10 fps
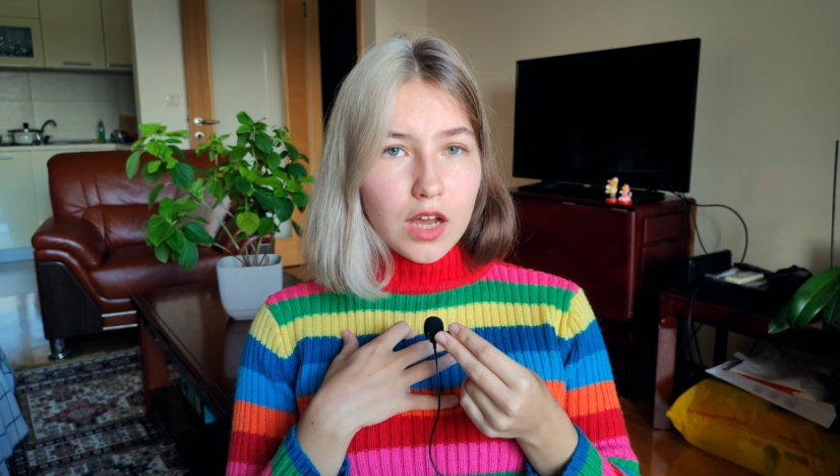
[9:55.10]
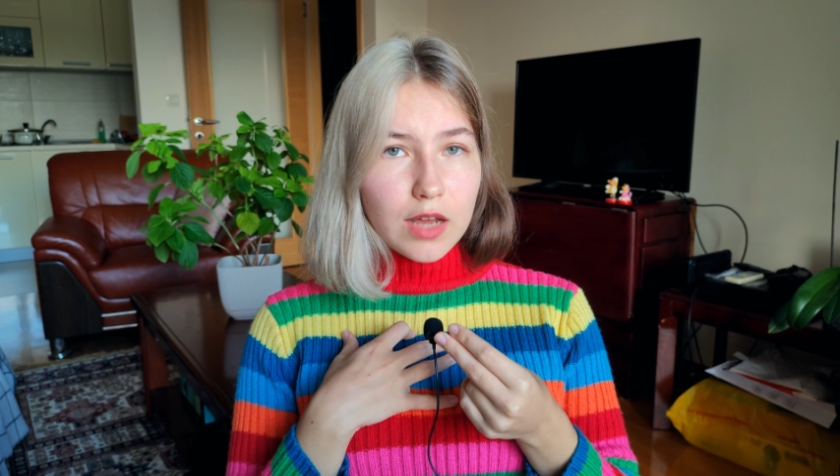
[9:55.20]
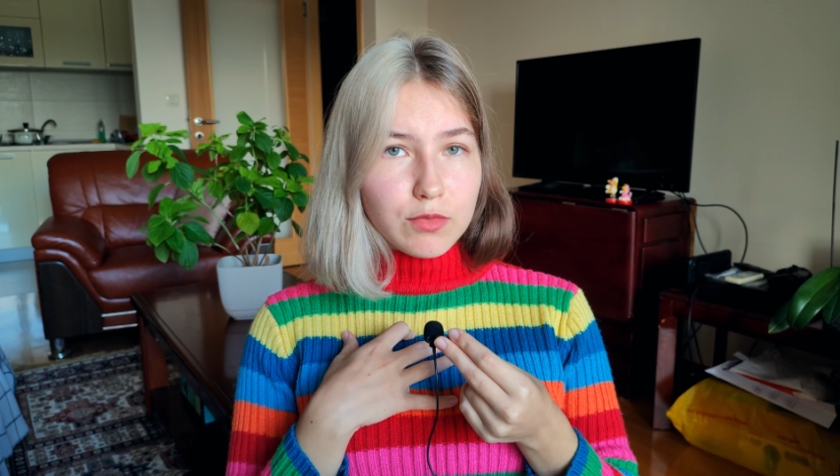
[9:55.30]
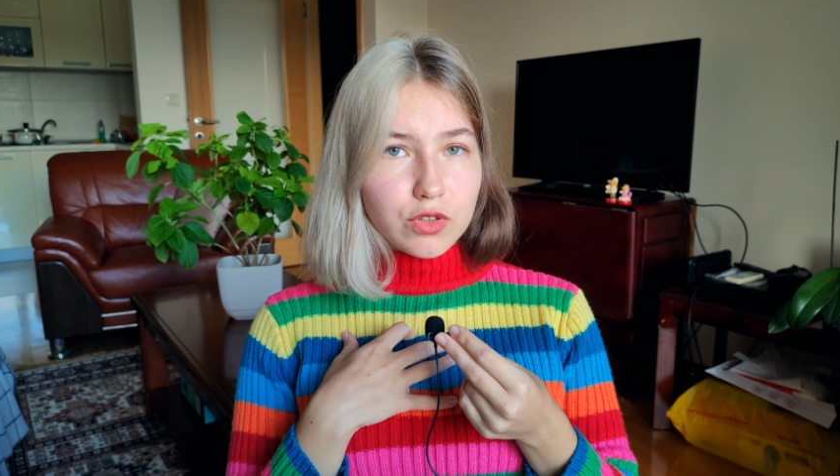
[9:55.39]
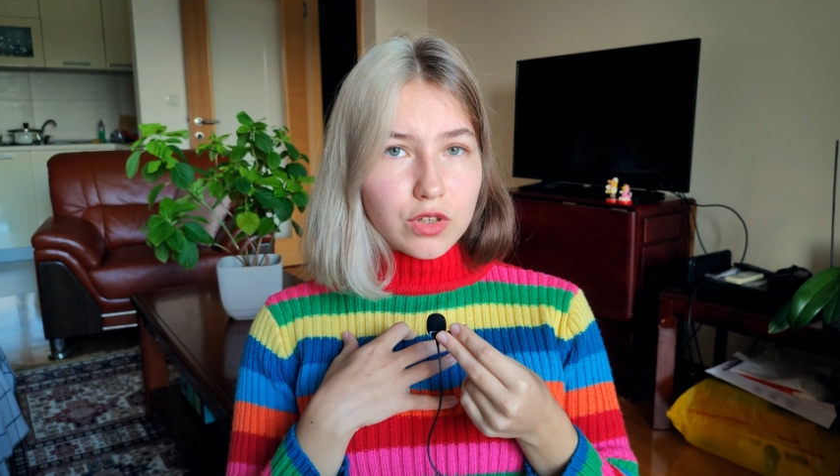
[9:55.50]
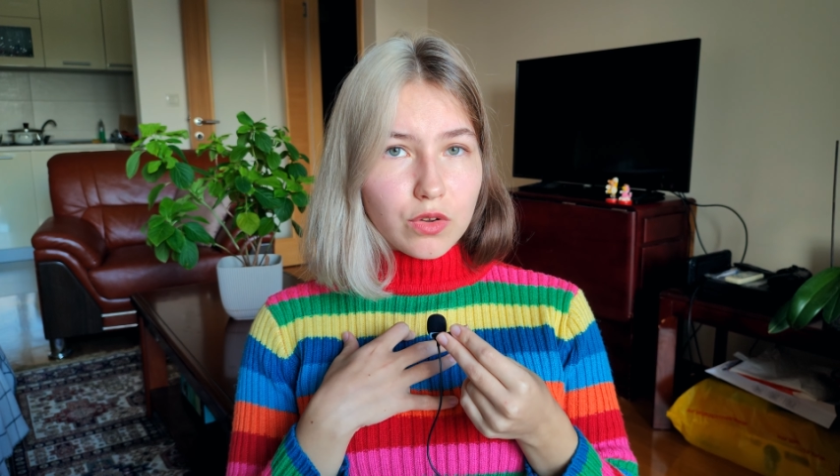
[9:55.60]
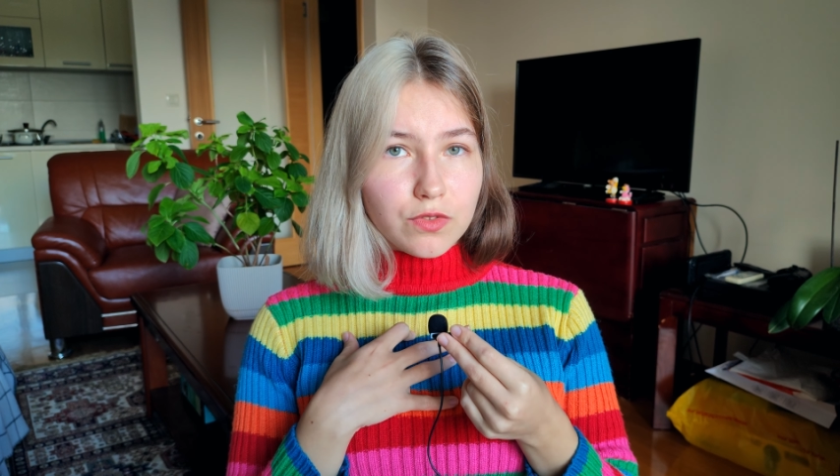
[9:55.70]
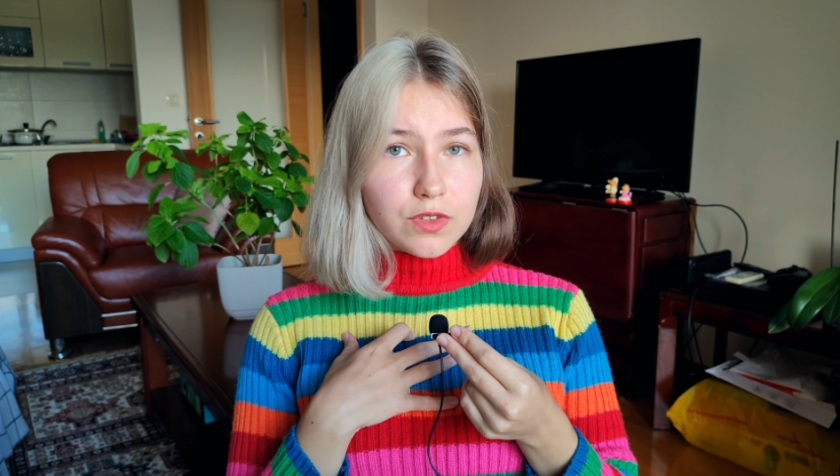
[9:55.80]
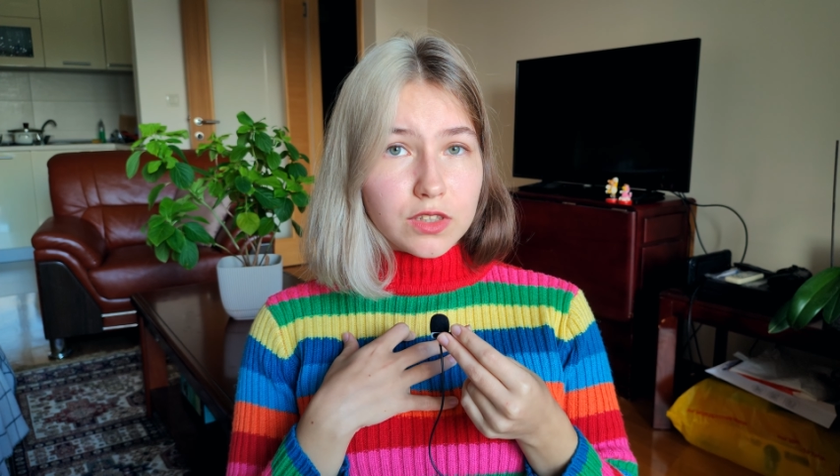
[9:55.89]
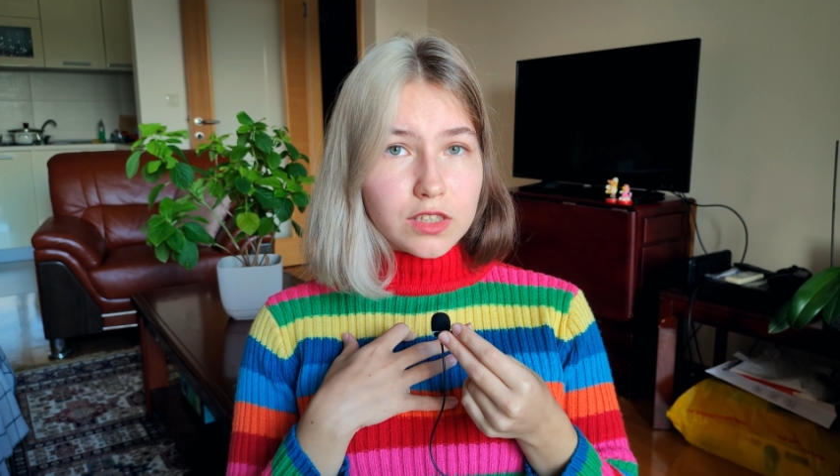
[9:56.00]
I'm not a
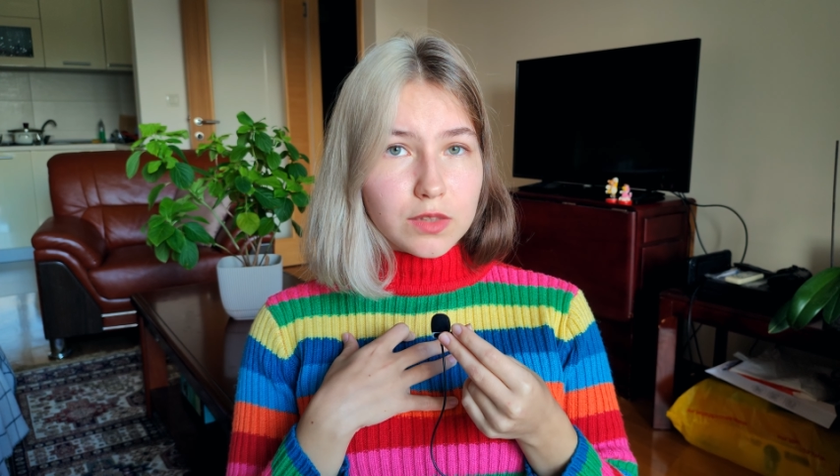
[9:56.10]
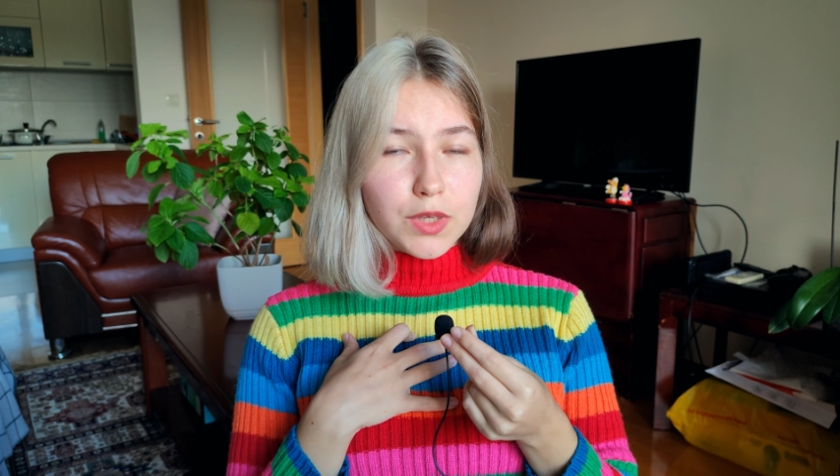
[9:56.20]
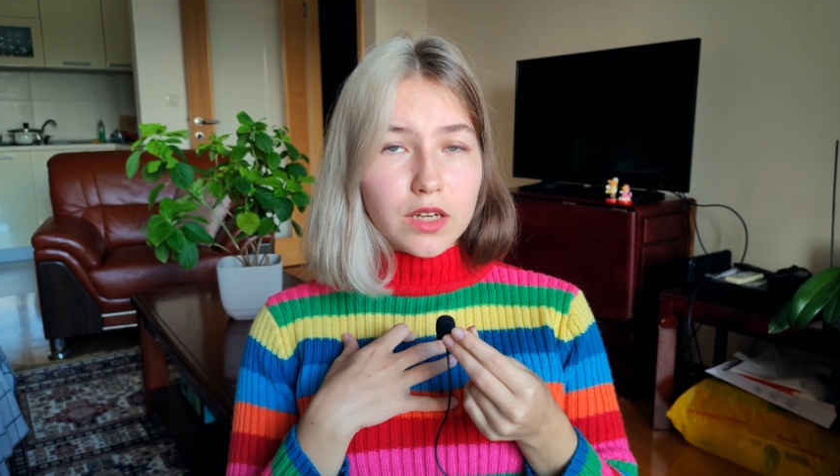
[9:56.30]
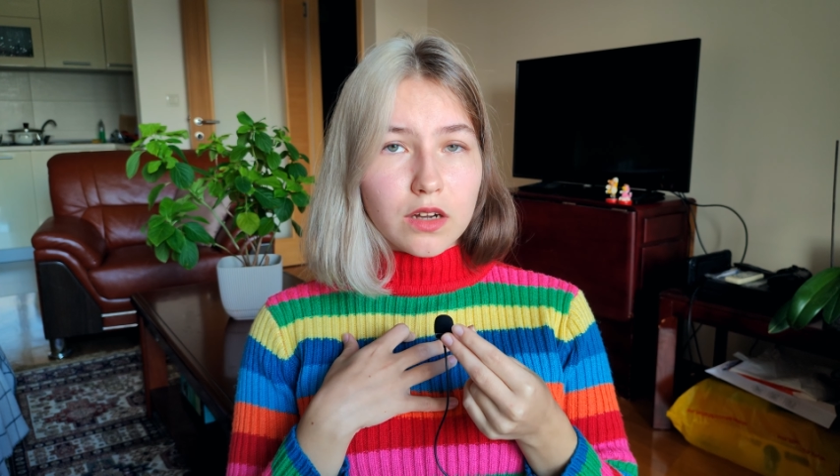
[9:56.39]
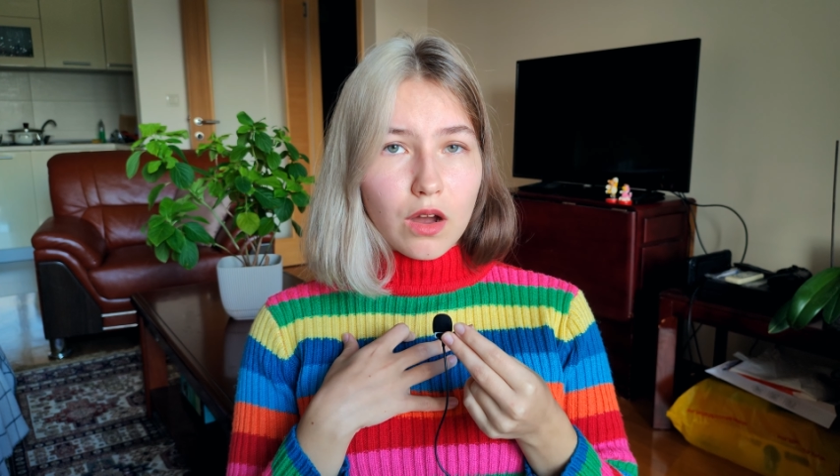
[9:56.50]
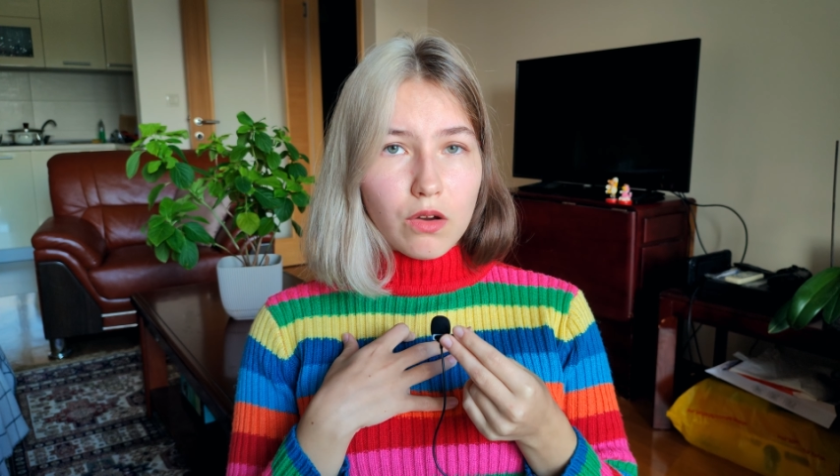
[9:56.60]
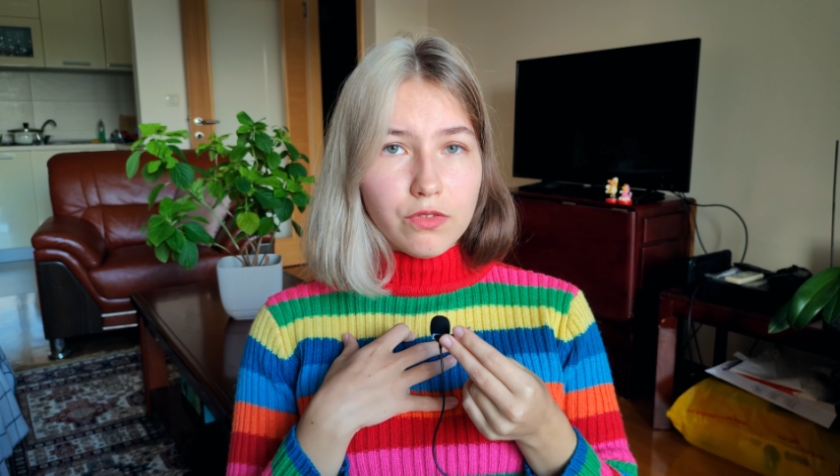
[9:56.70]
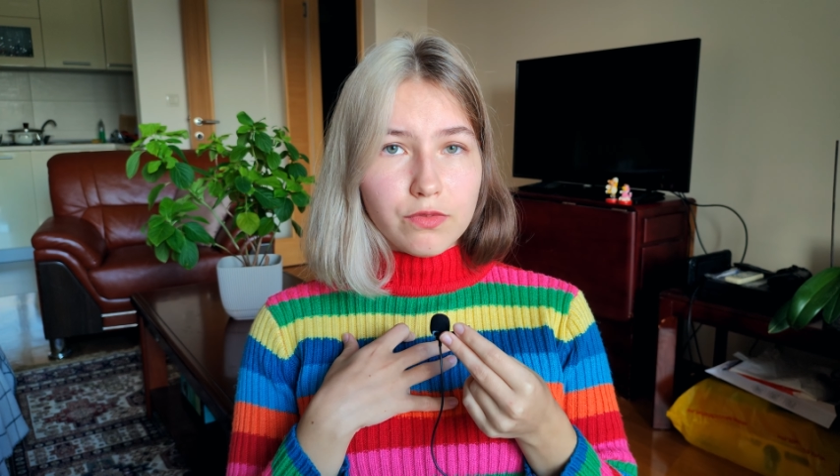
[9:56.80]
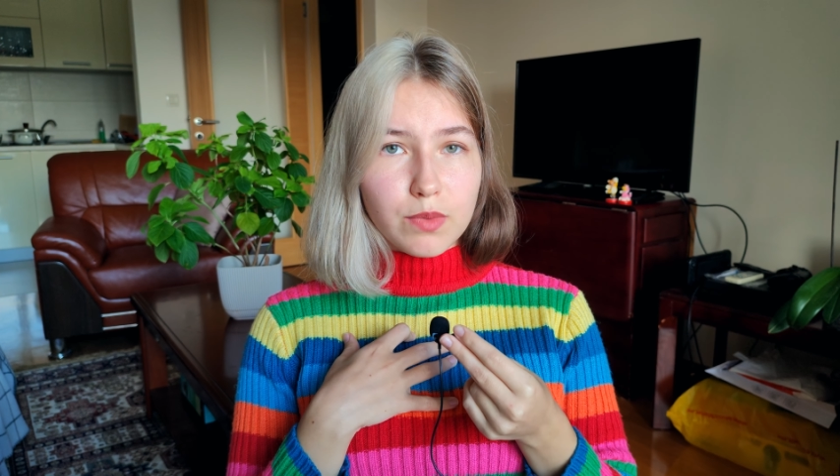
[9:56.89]
confident speaker of,